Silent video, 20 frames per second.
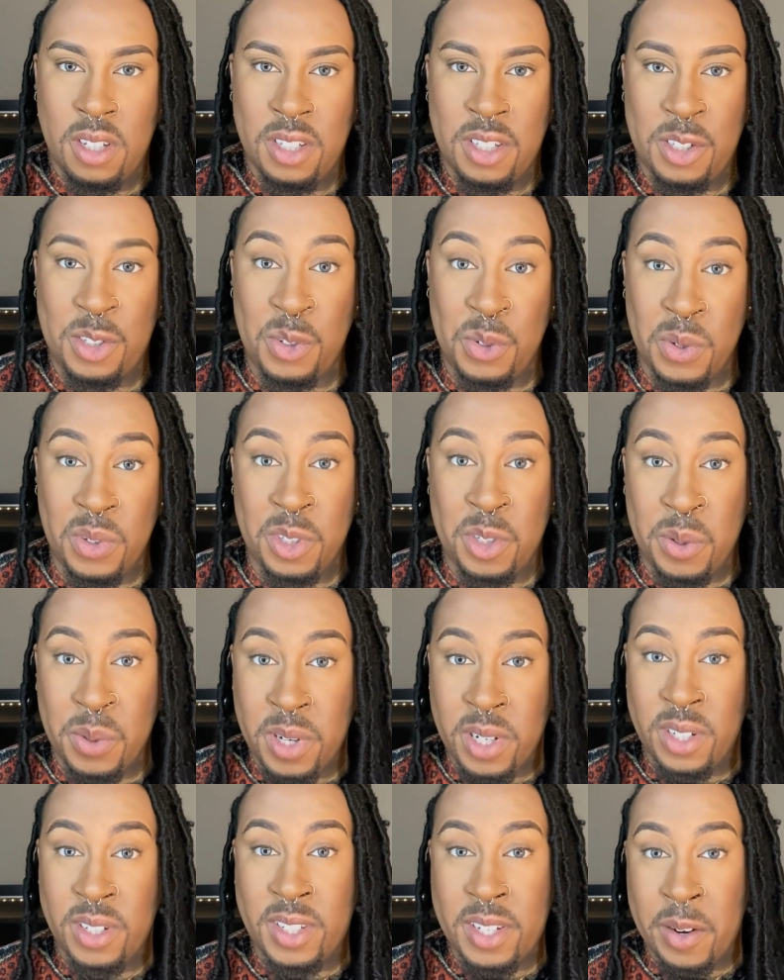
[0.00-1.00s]
Do you
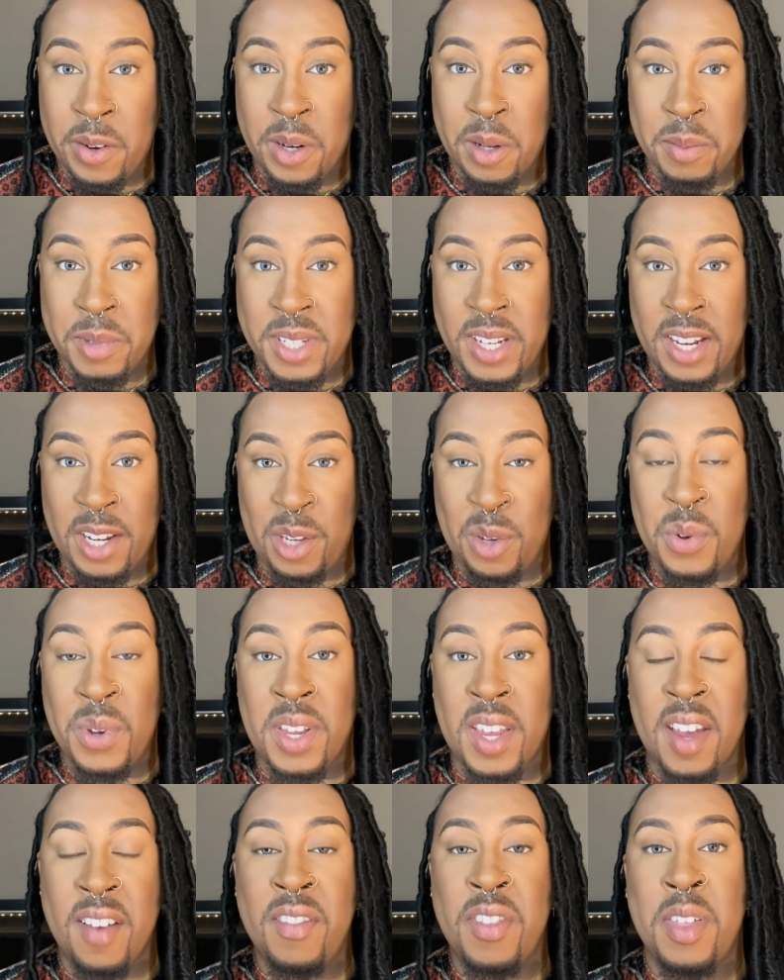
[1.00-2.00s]
understand what I'm saying? You
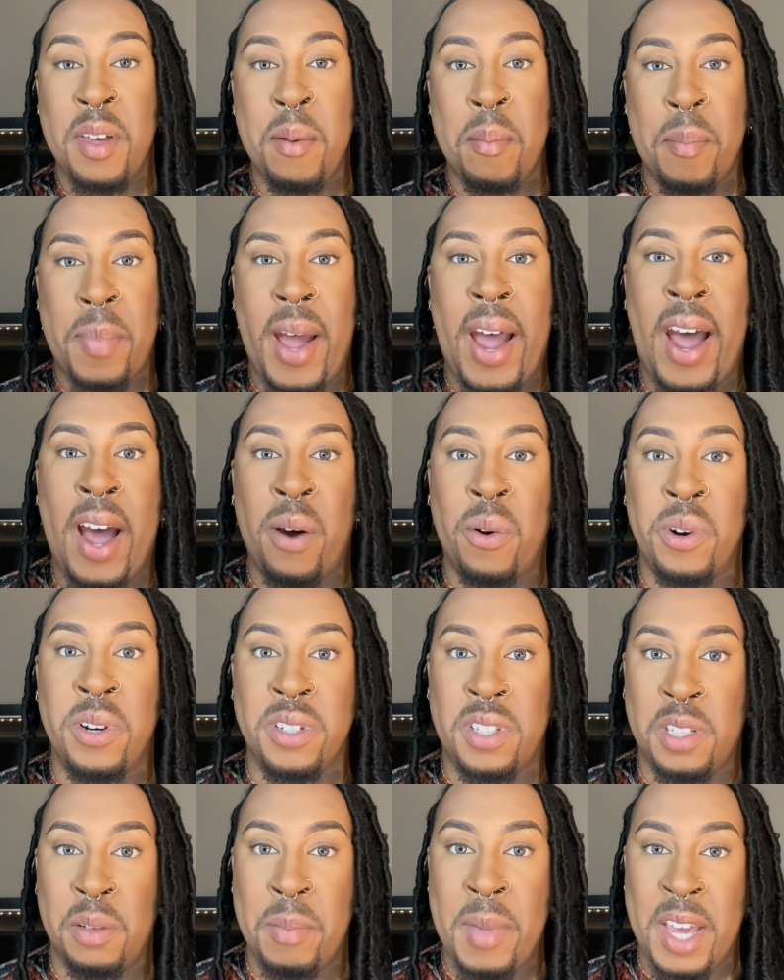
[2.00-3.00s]
give them power
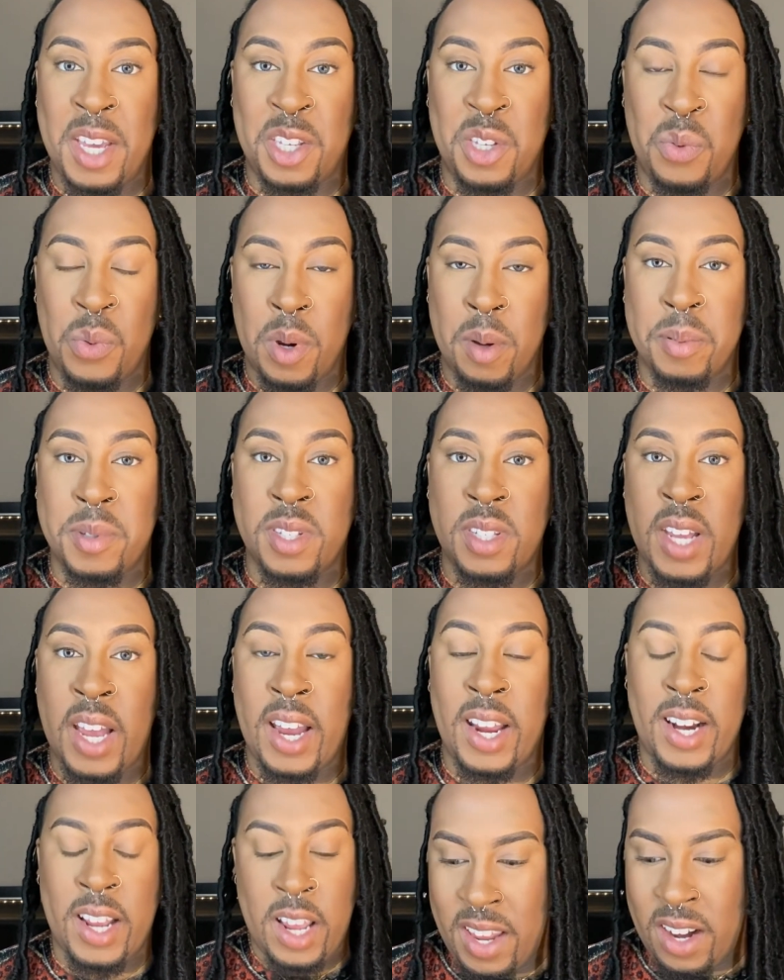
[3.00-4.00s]
to make you
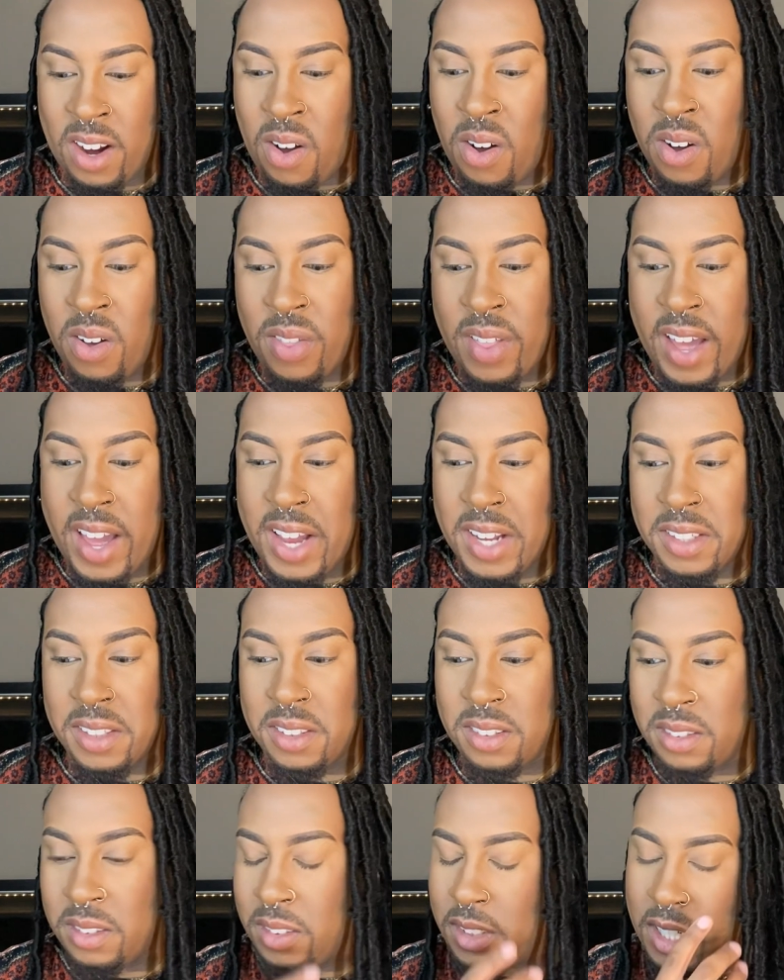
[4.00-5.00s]
upset. And all that
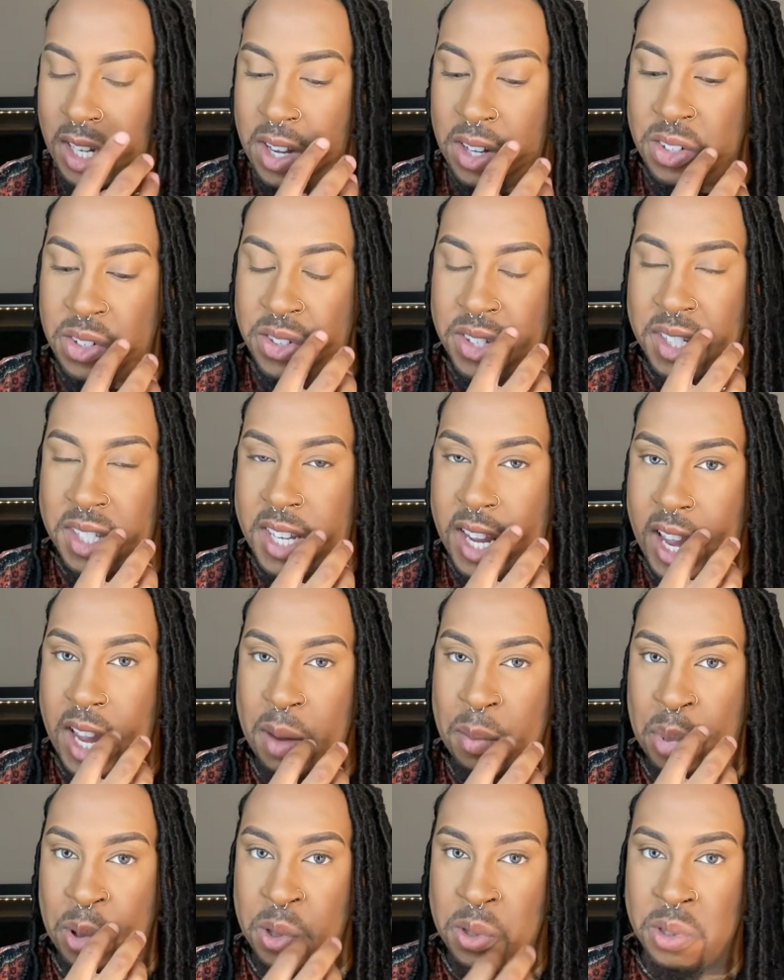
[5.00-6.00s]
under the
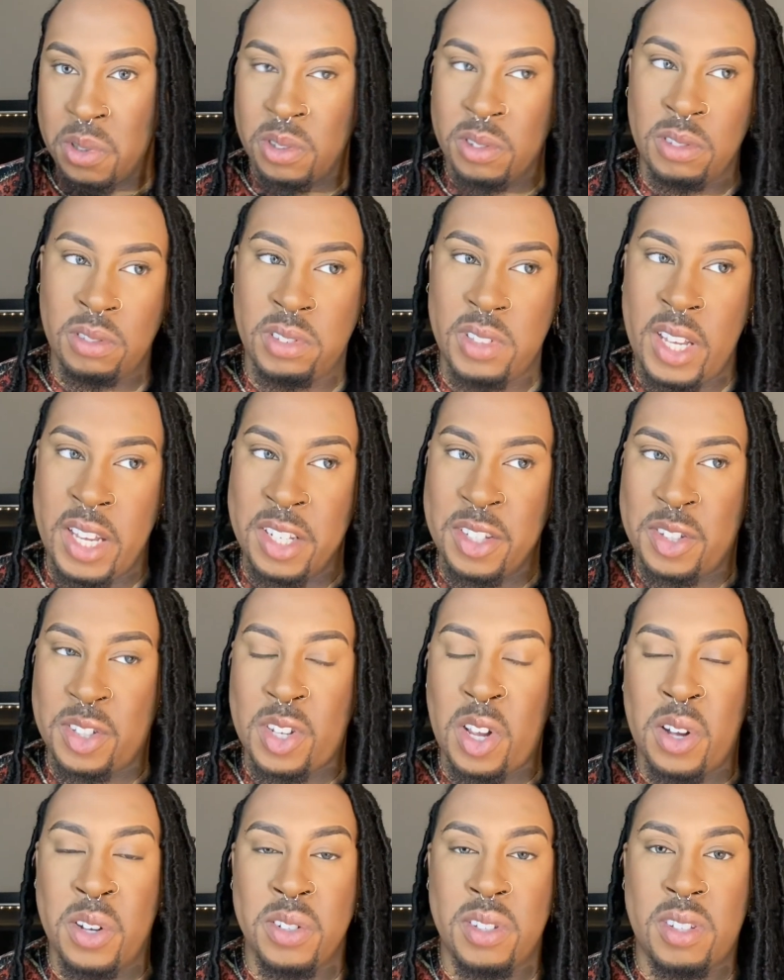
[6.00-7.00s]
table
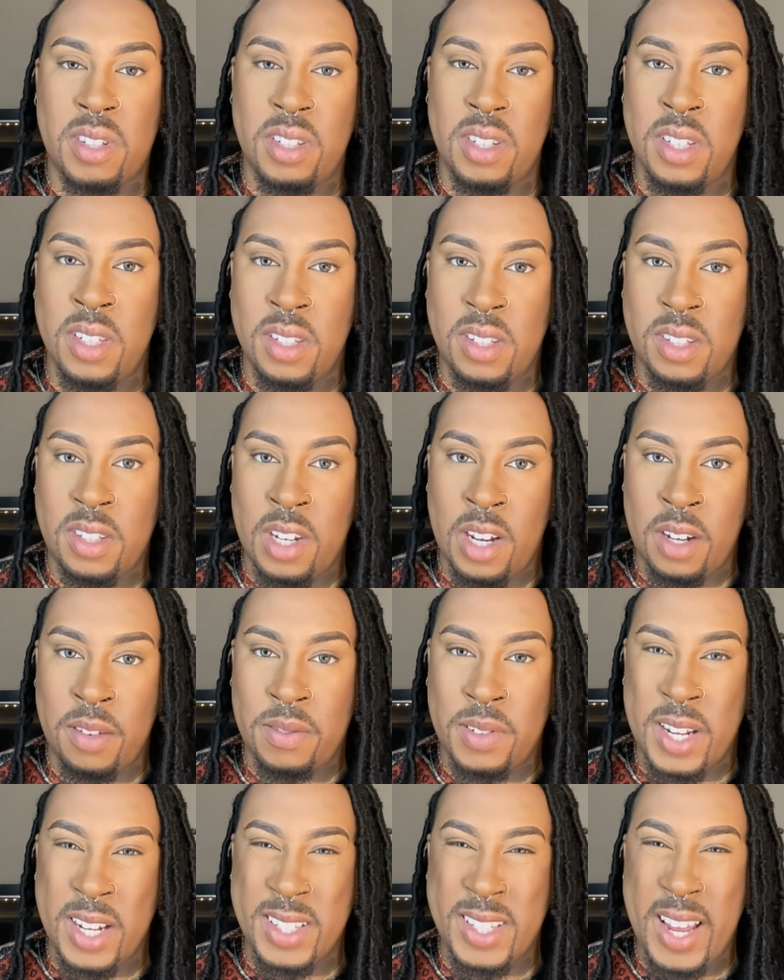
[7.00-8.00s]
insults and stuff,
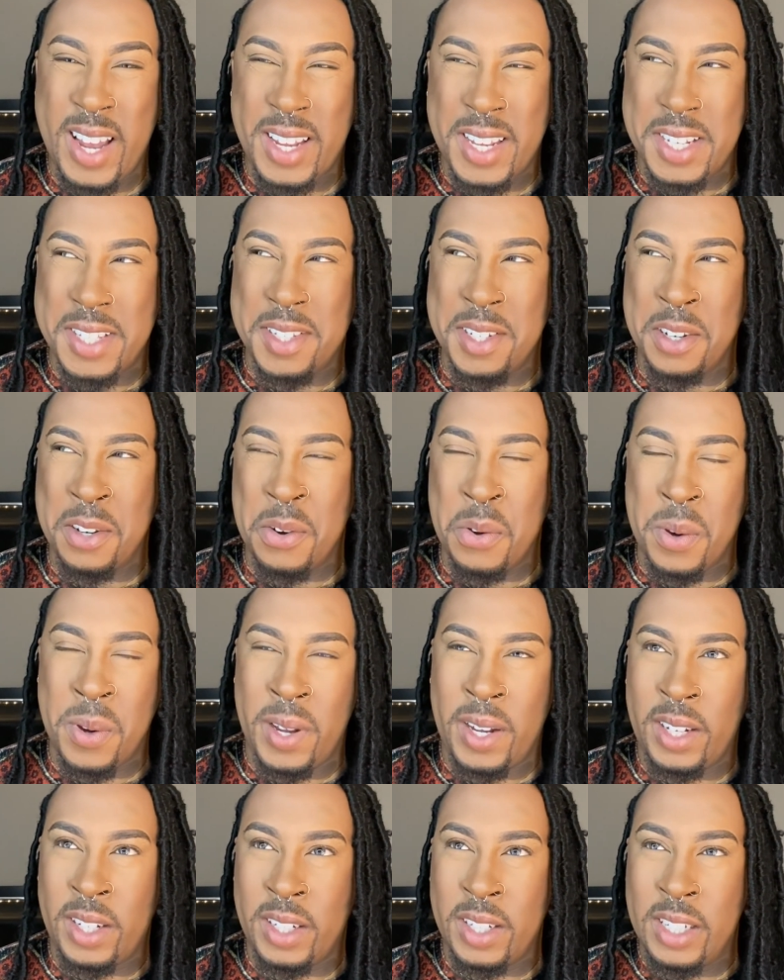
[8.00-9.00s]
like that gets
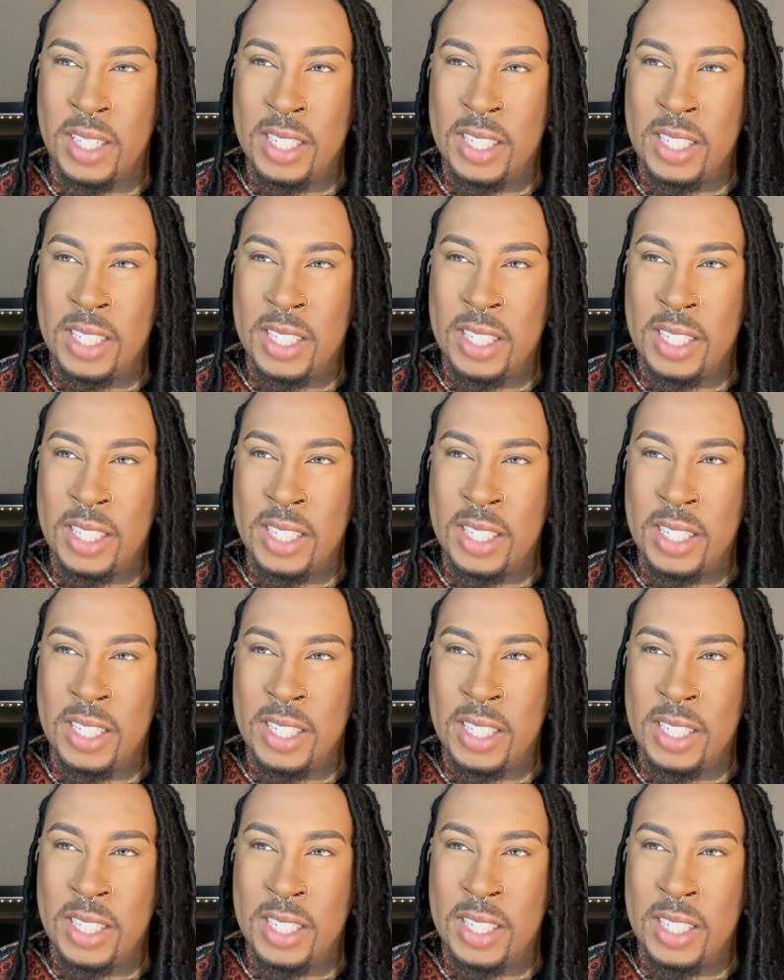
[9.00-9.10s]
annoying.